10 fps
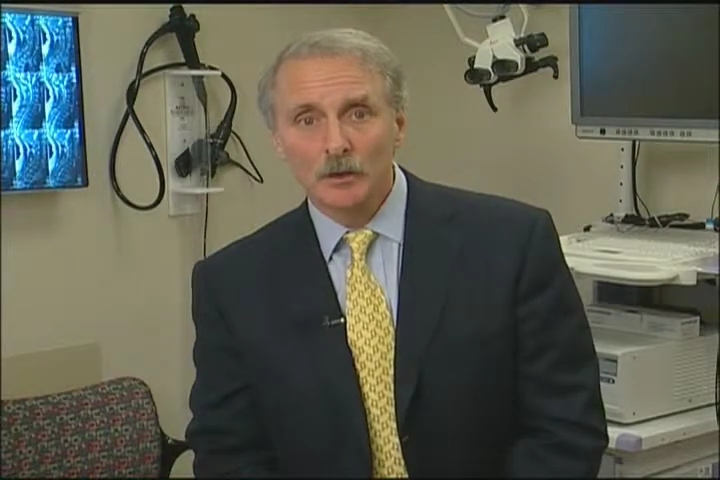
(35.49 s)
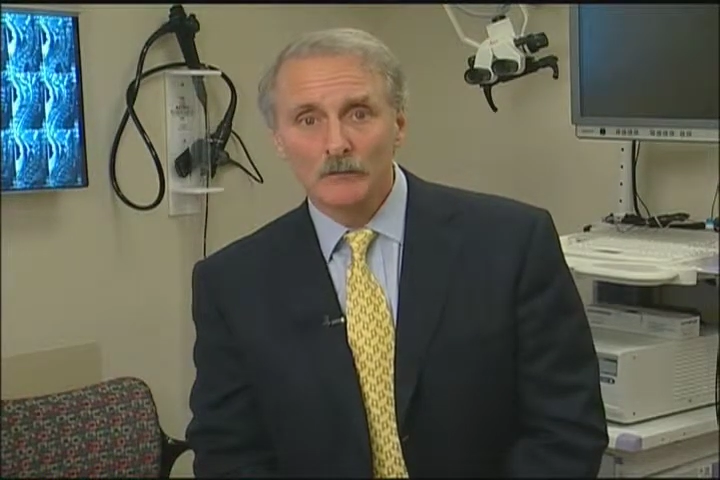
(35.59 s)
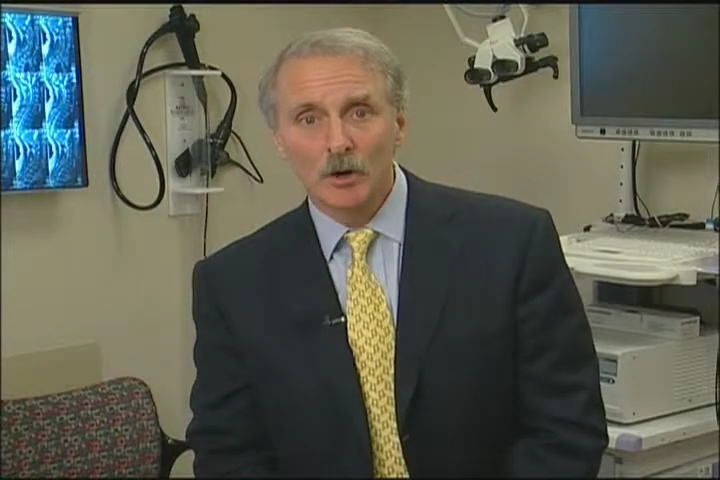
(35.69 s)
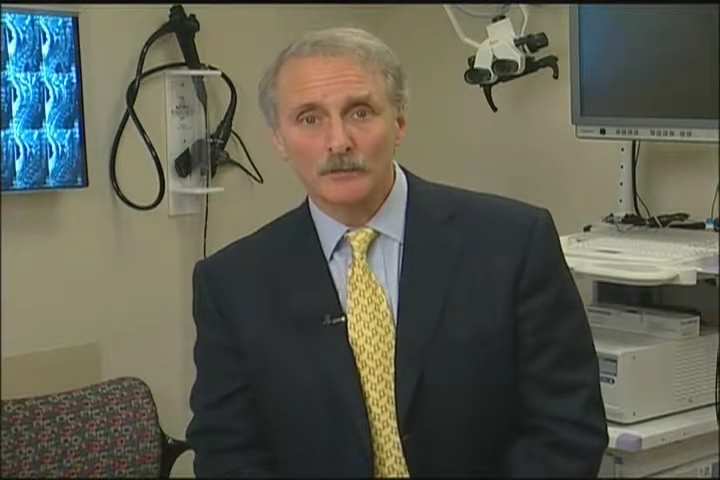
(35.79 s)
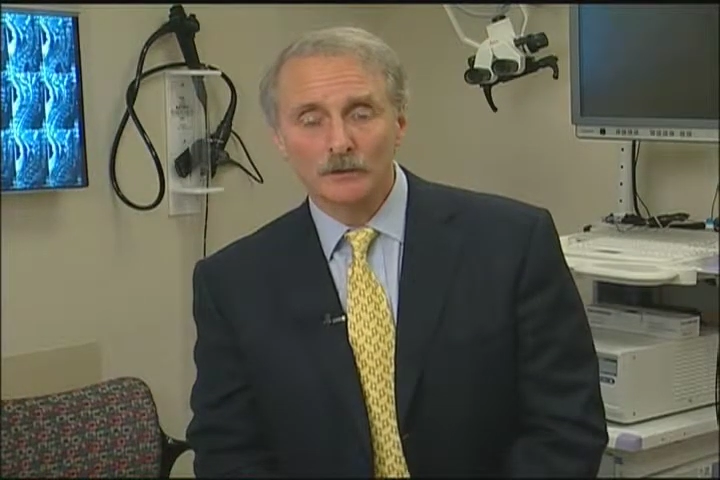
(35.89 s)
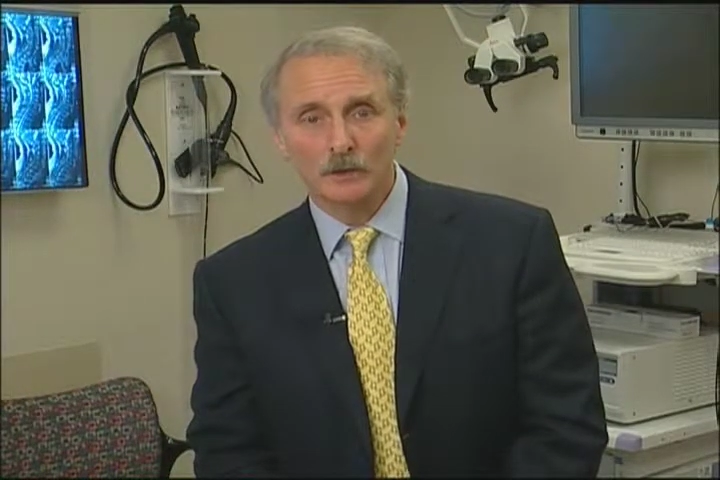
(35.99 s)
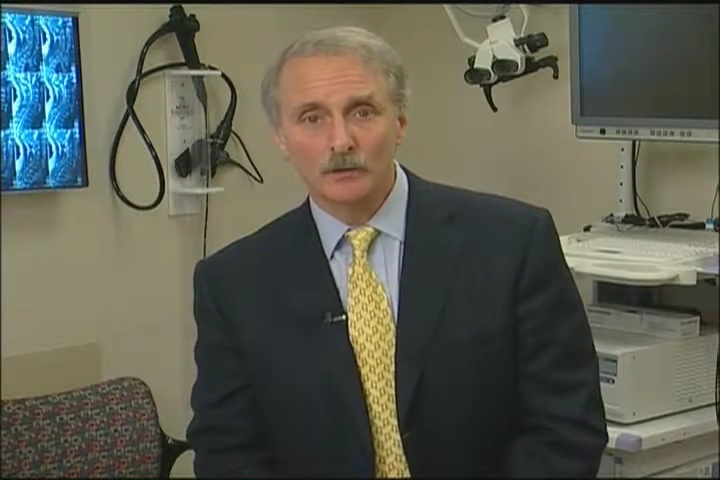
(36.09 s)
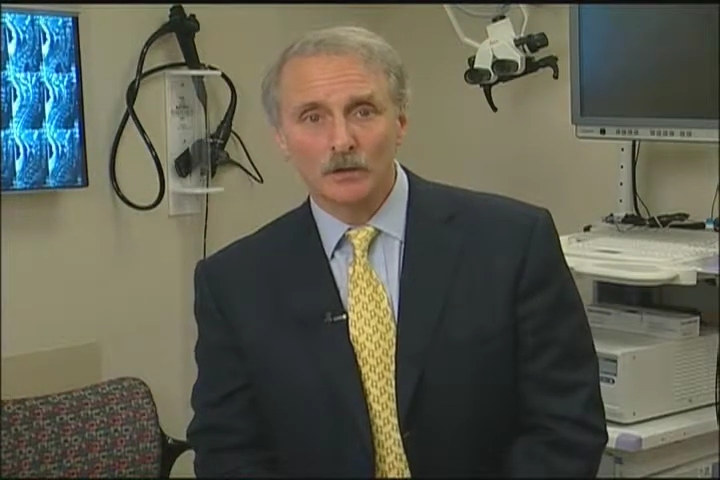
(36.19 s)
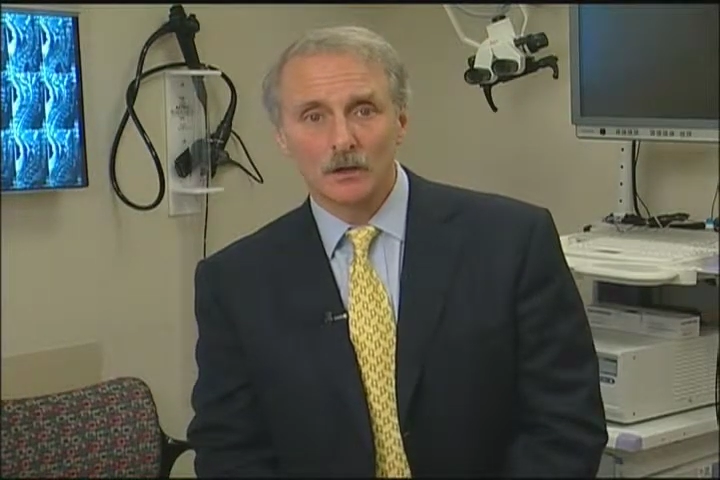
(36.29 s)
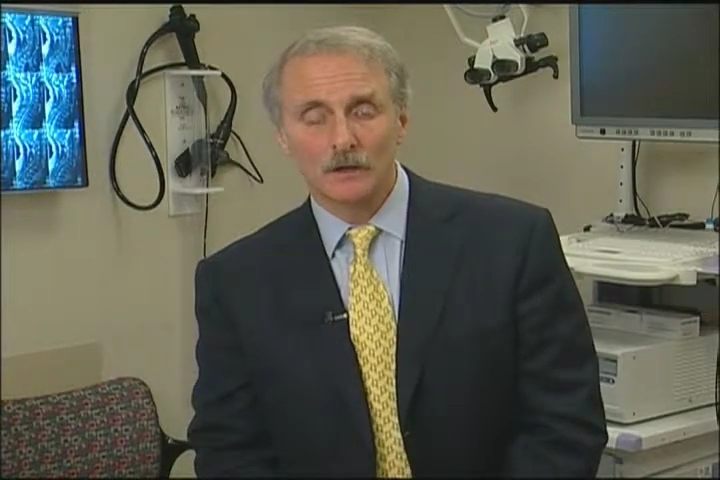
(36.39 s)
have often
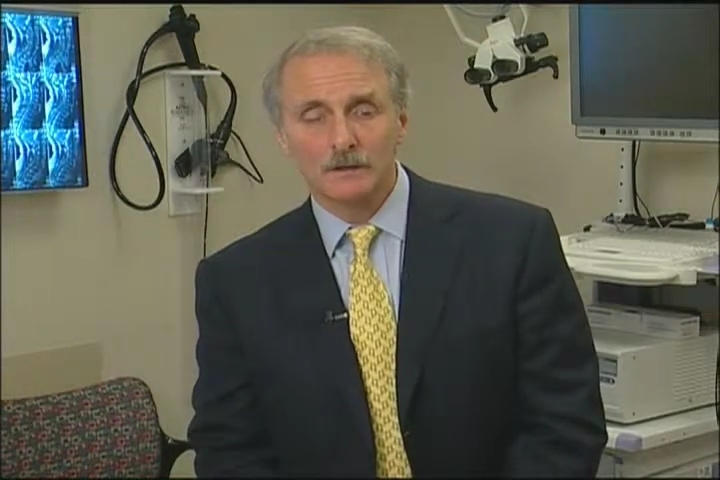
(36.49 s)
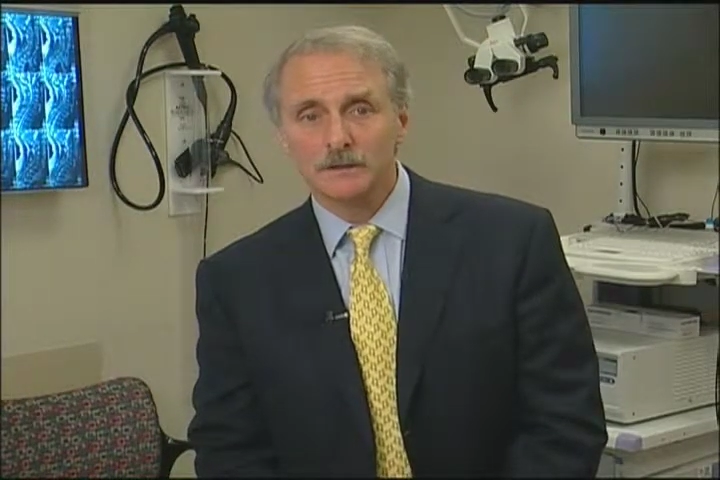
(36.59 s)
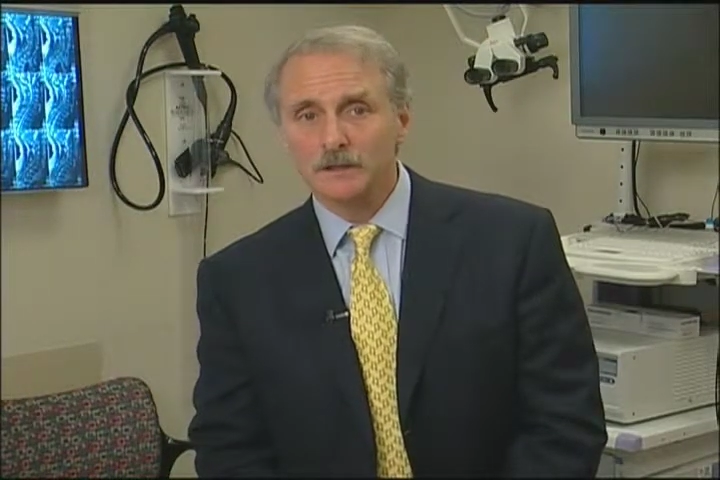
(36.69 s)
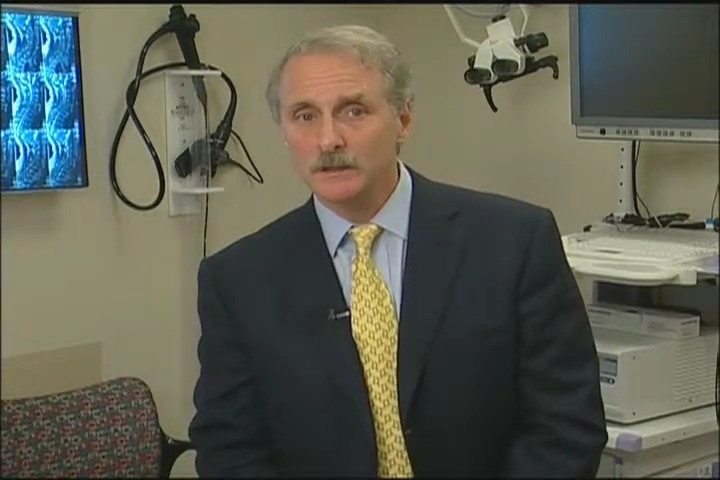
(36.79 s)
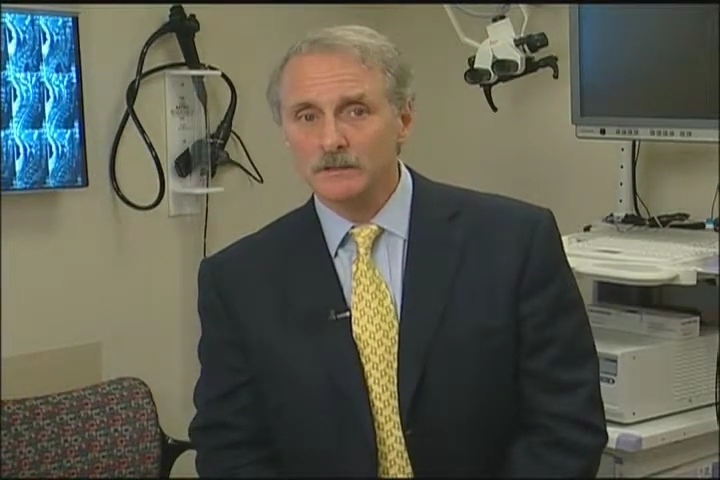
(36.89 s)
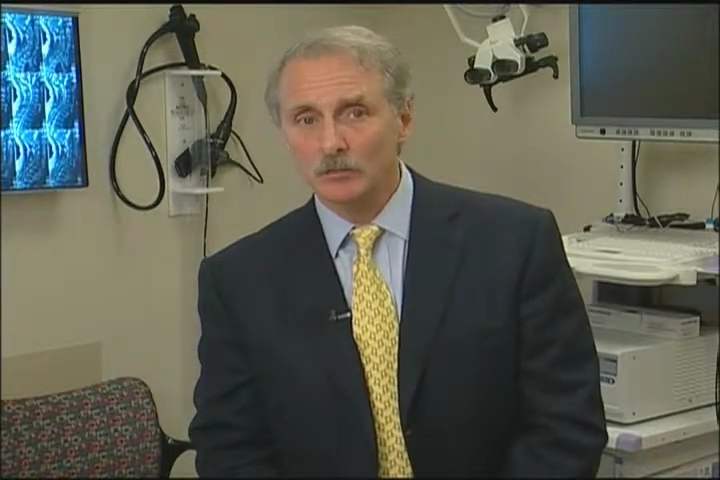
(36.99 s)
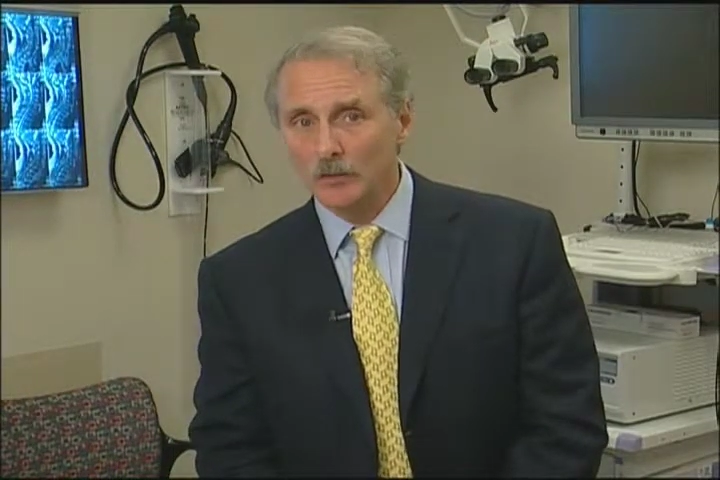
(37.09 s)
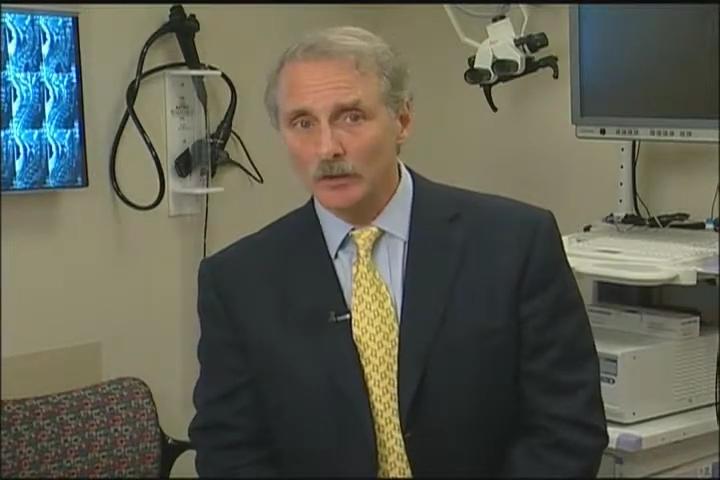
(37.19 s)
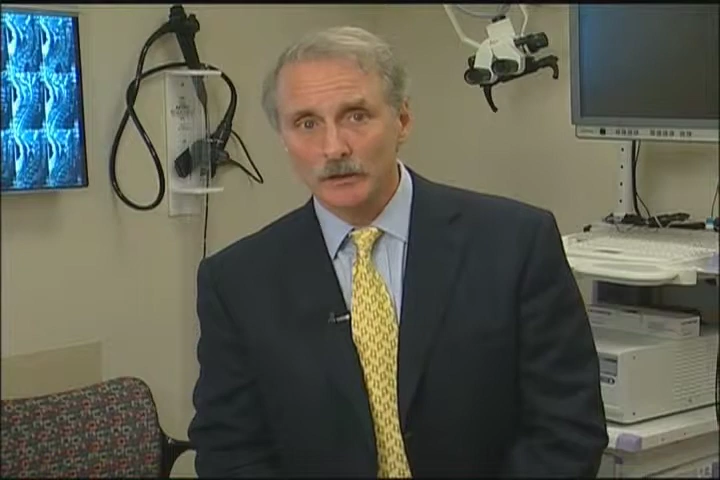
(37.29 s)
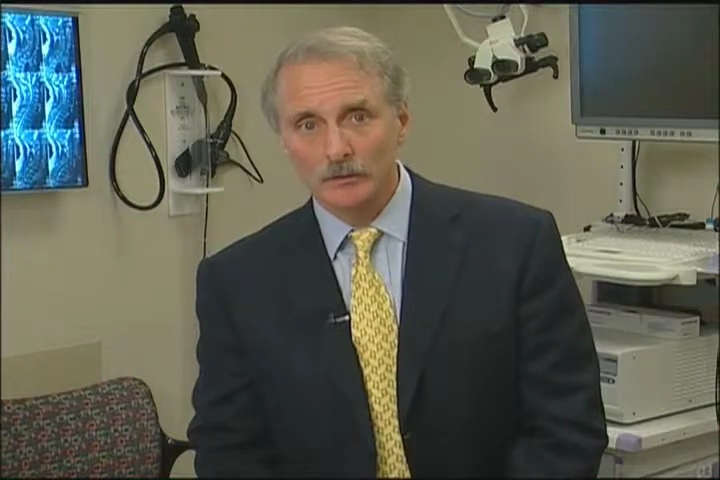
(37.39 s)
undergone extensive
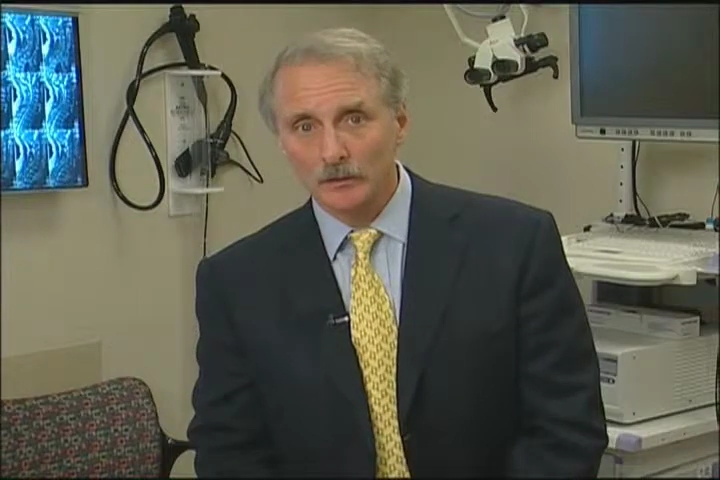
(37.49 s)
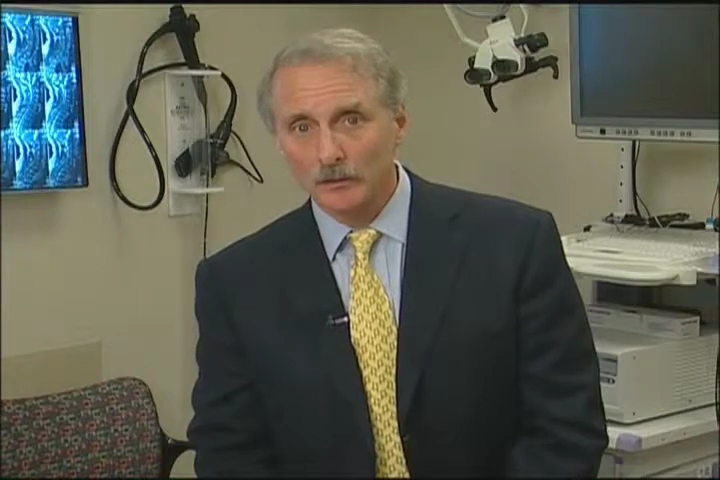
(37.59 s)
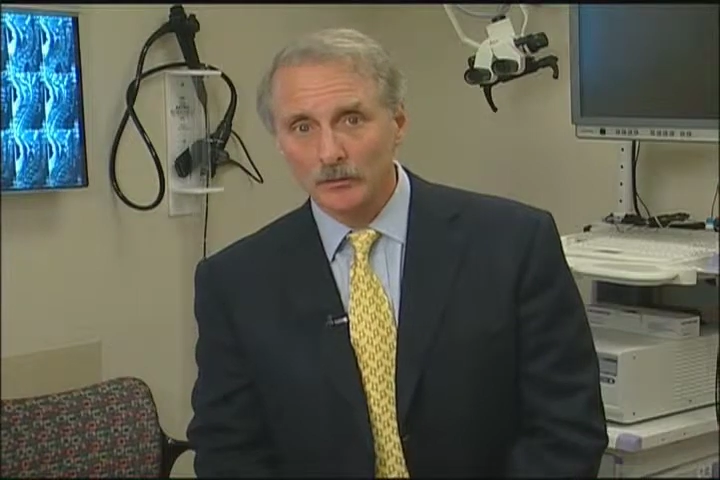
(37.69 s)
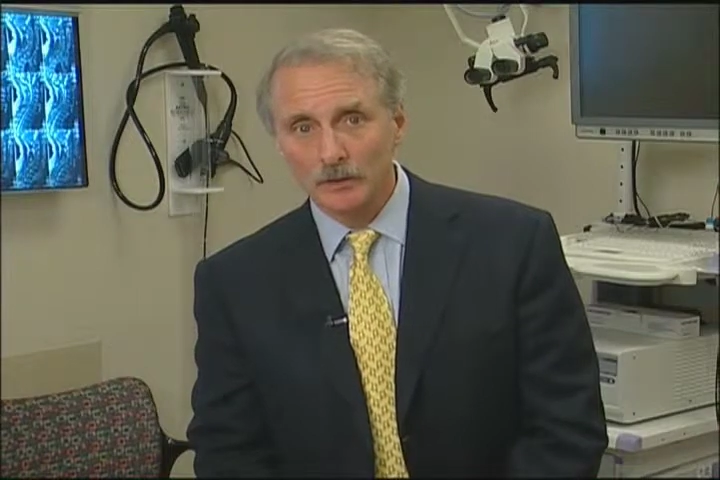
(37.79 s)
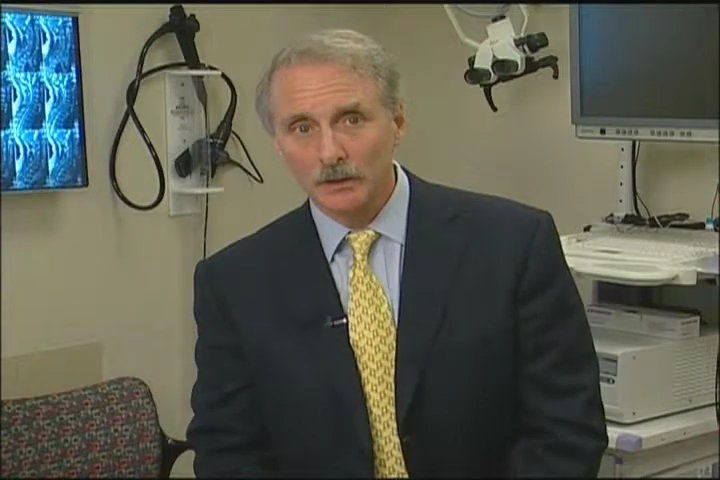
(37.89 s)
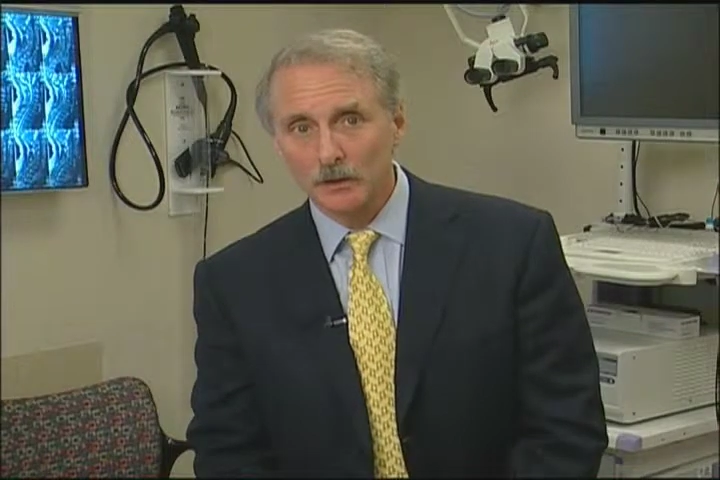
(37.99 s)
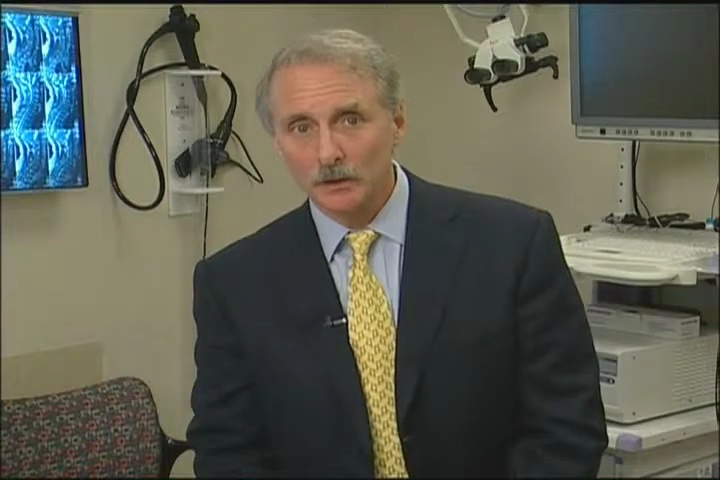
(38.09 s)
prior therapy,